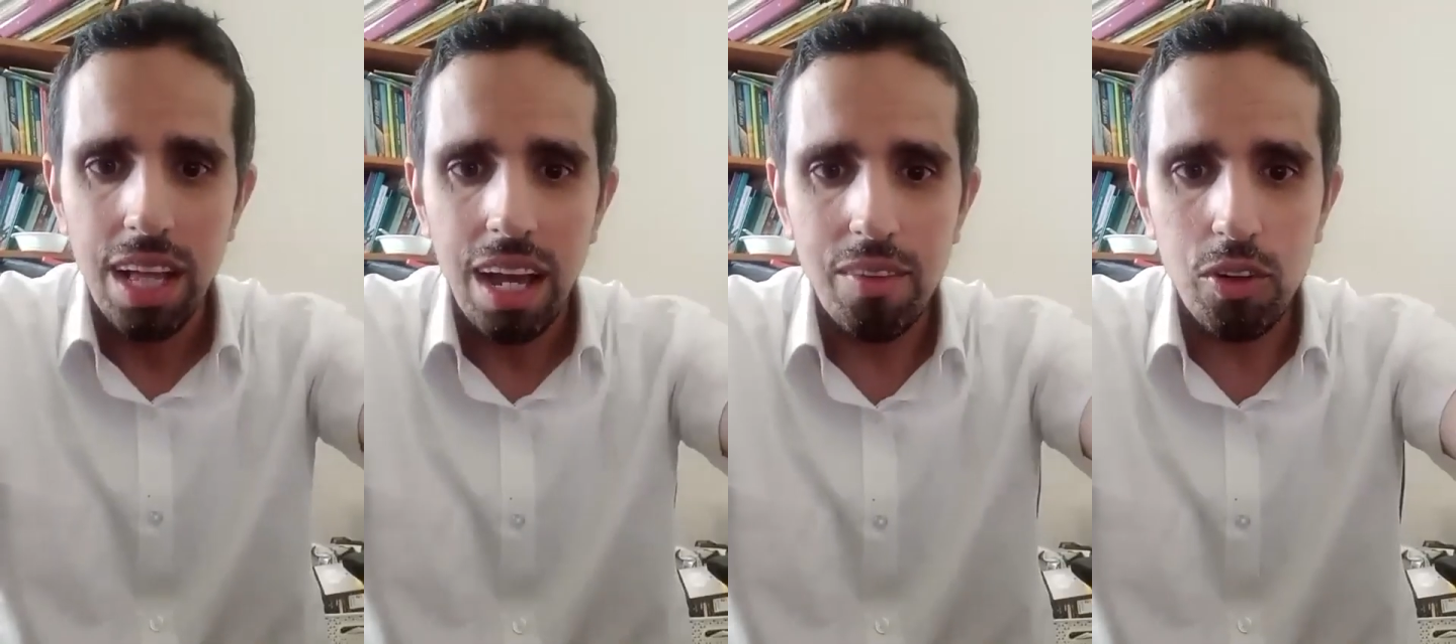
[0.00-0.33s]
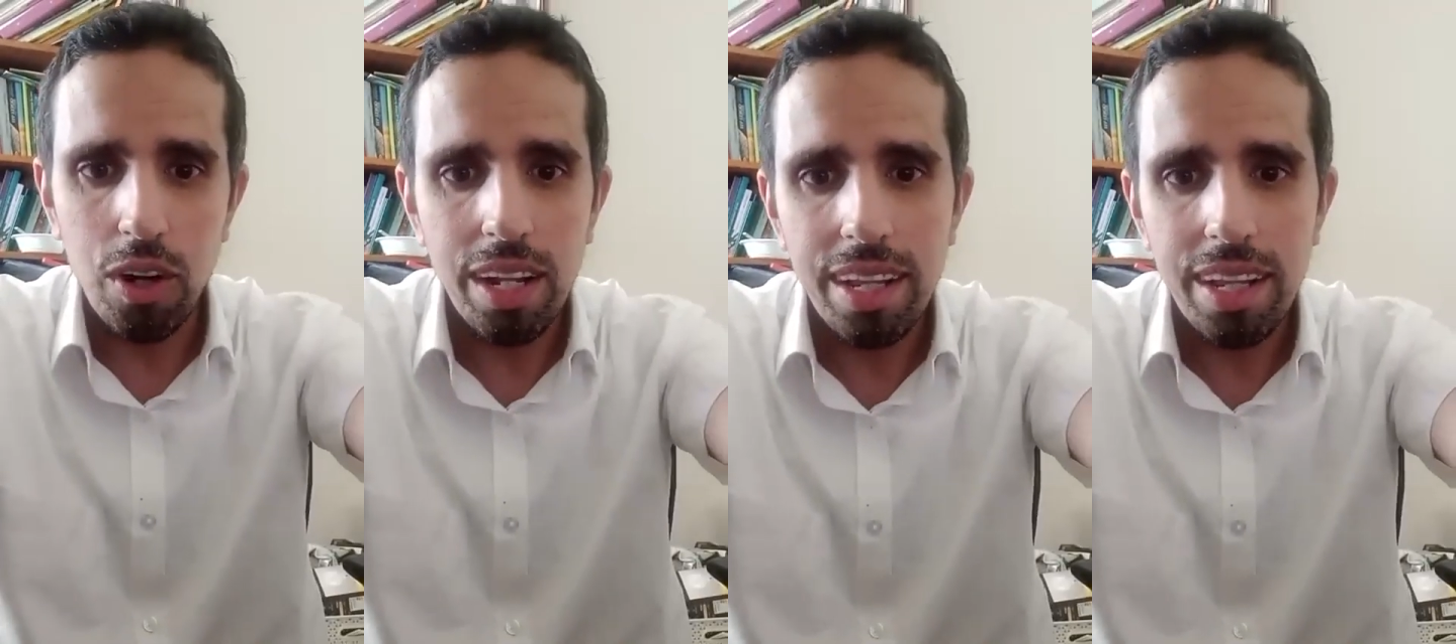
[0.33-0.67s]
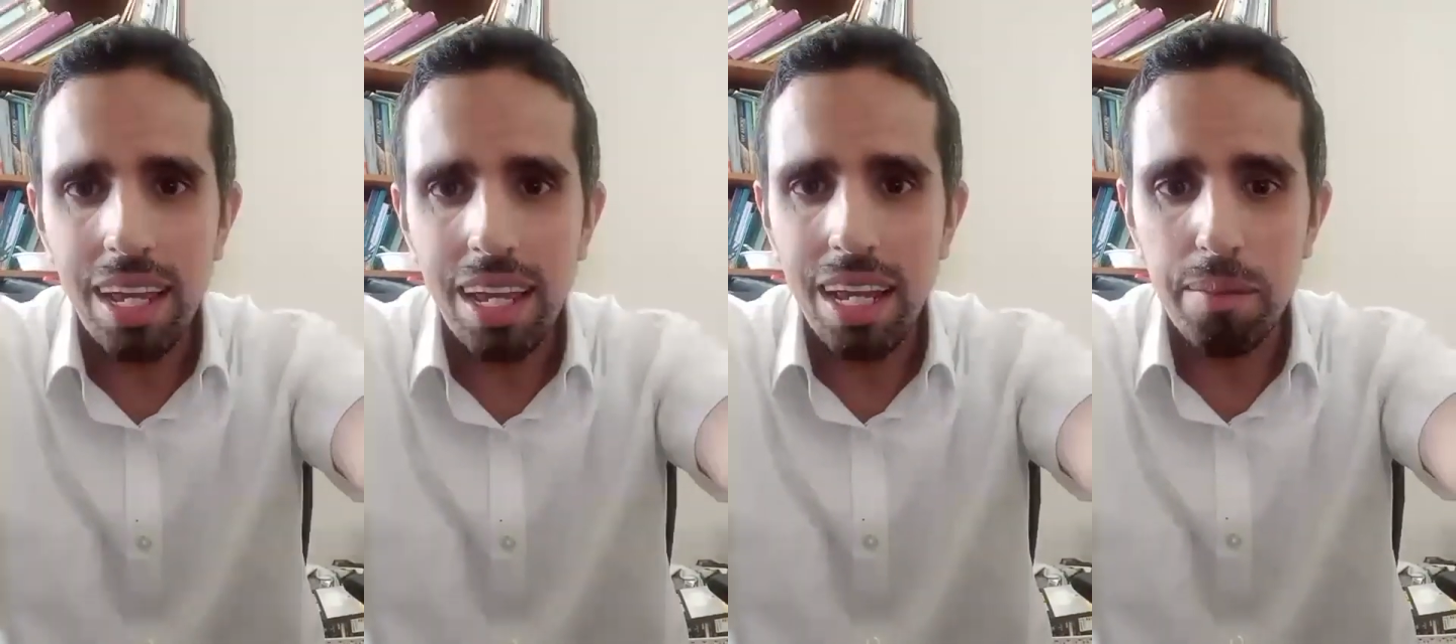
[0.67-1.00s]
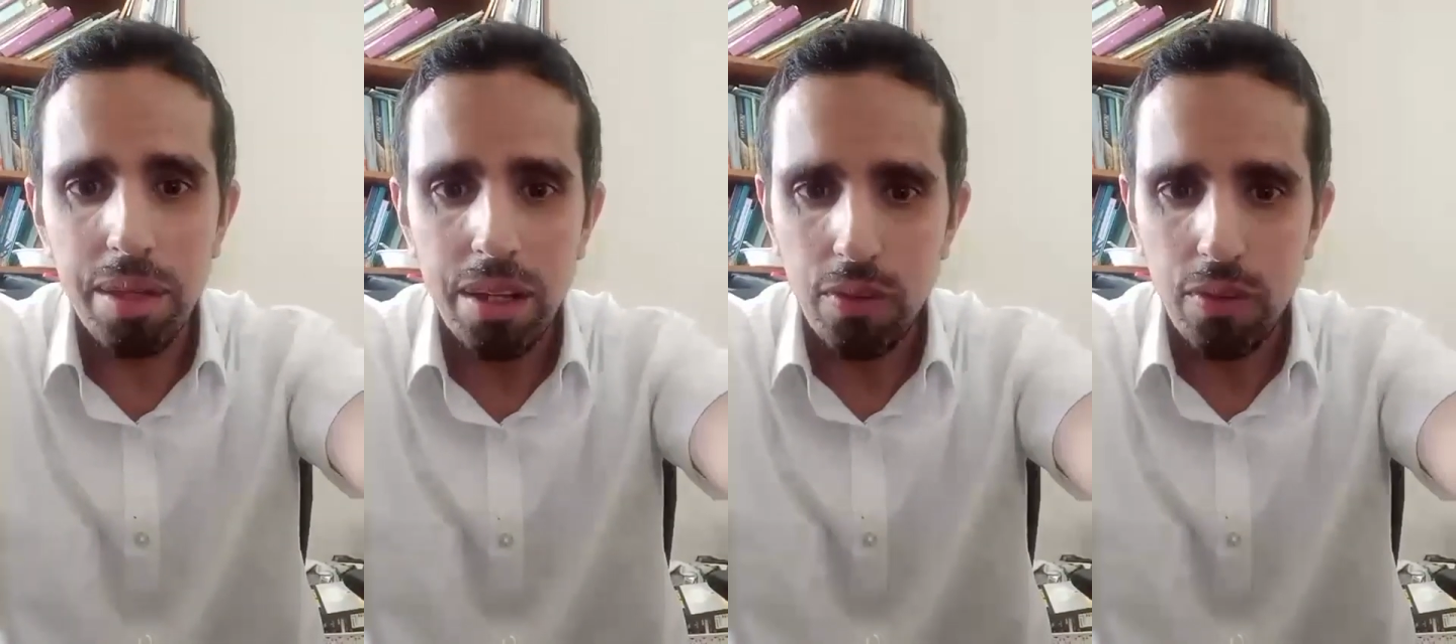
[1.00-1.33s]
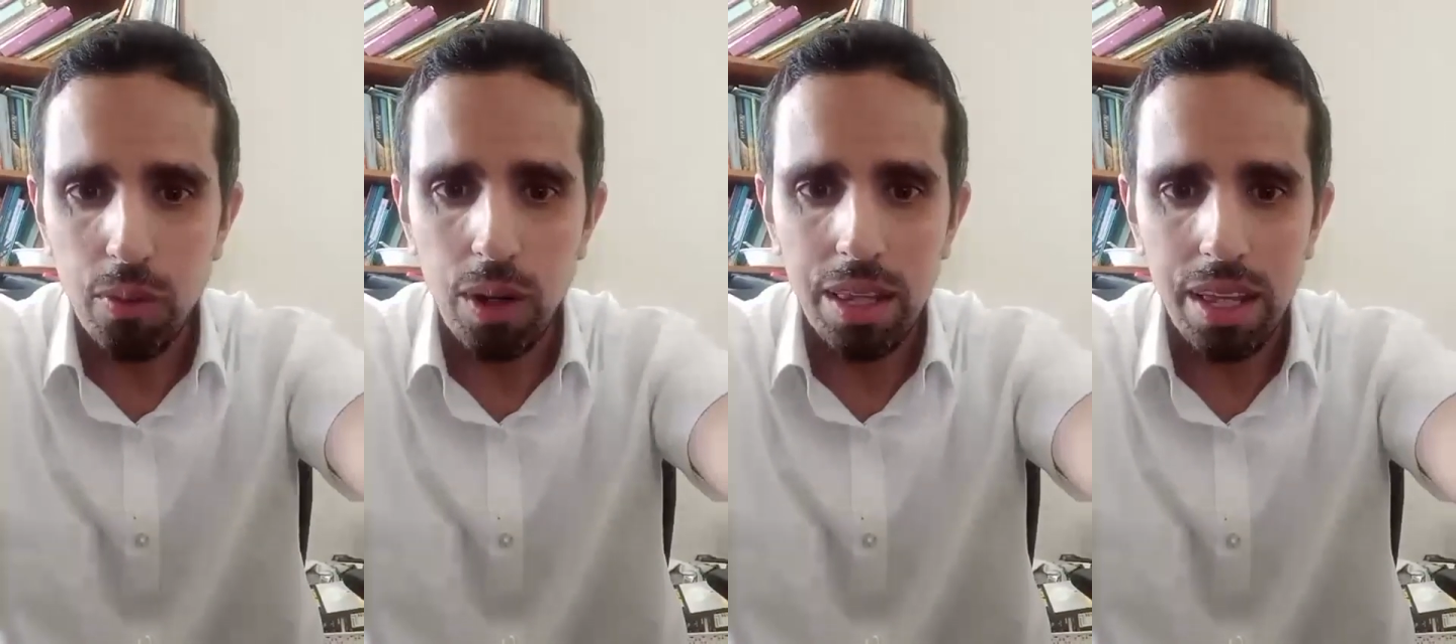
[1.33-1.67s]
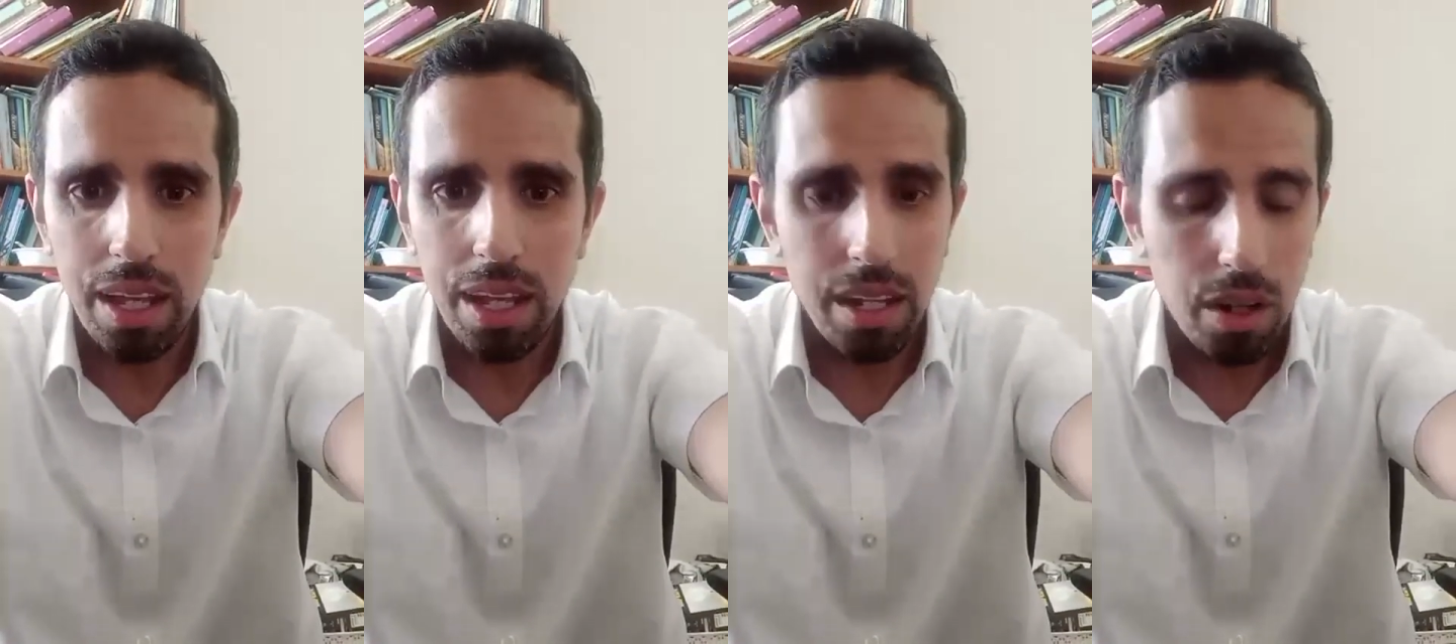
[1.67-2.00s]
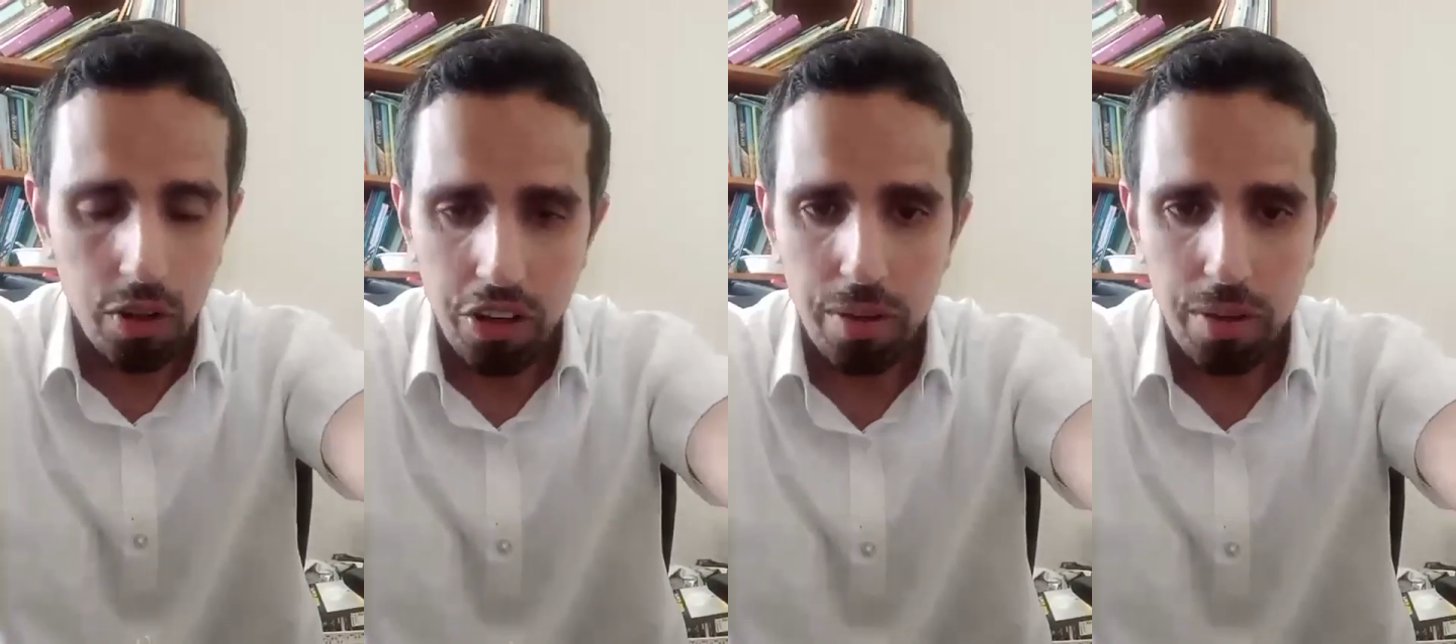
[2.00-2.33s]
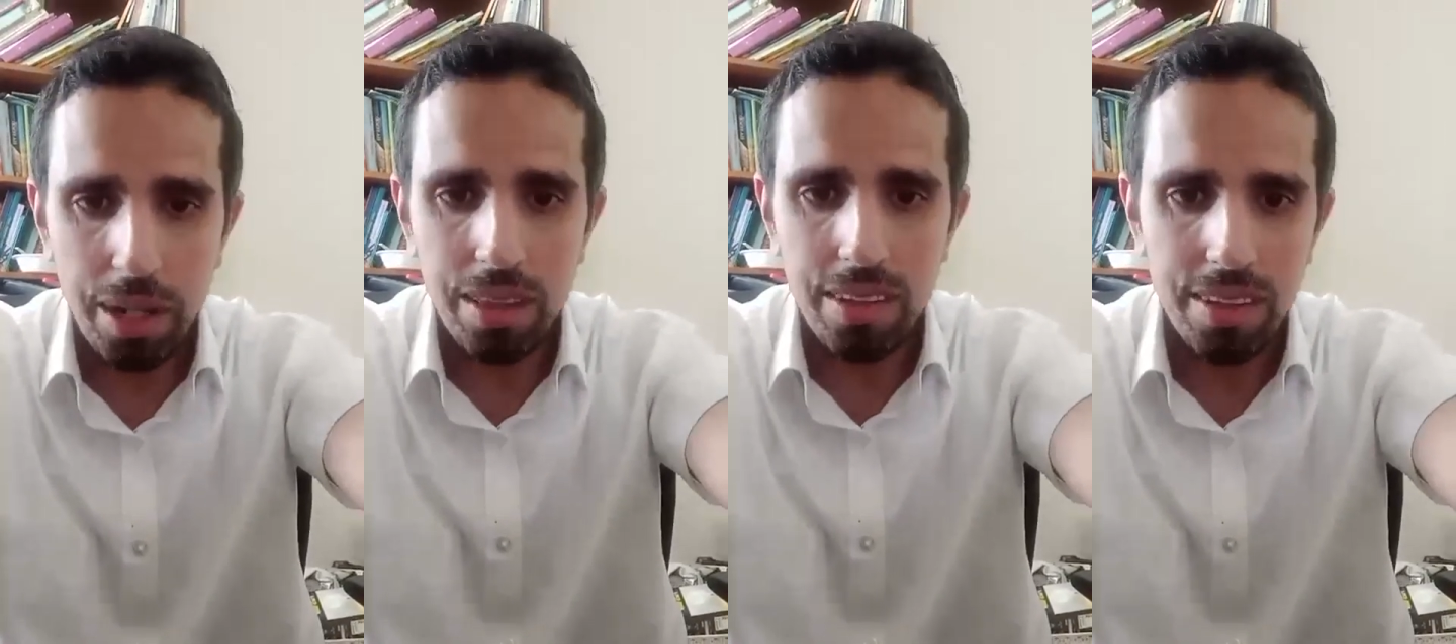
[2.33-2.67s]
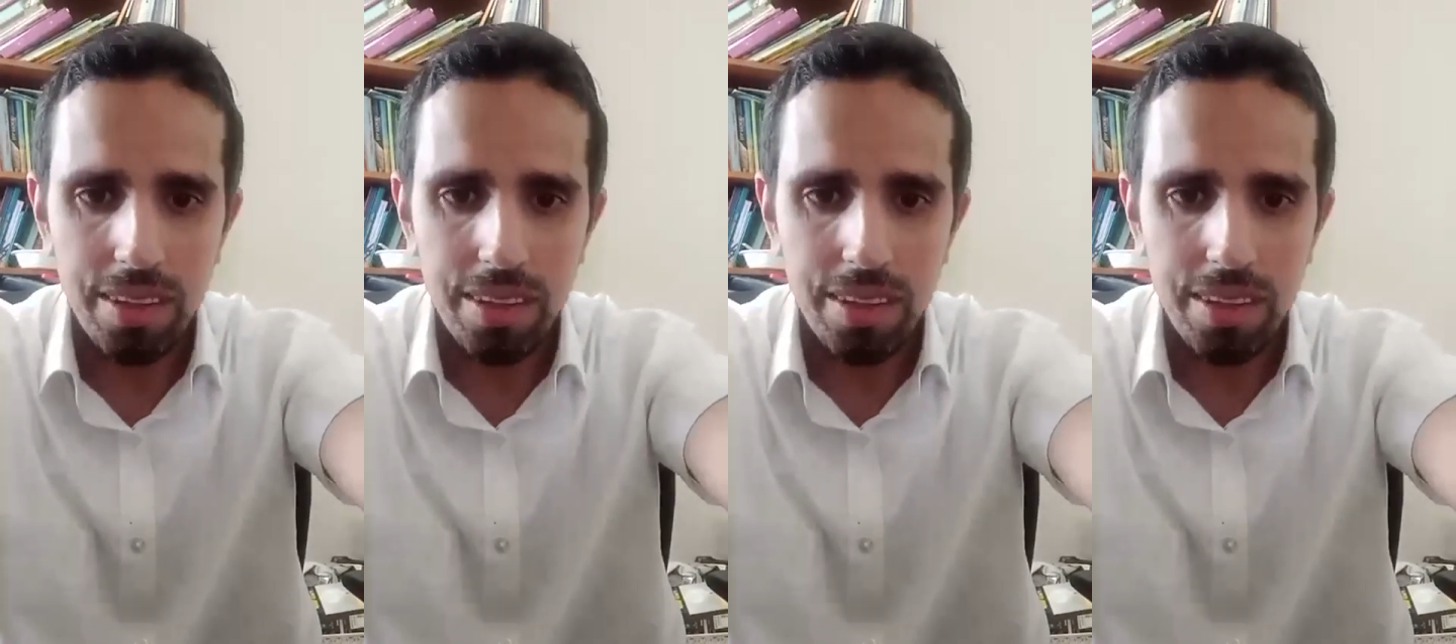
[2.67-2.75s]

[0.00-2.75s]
Have a great day and a meaningful one, and a great Shabbat.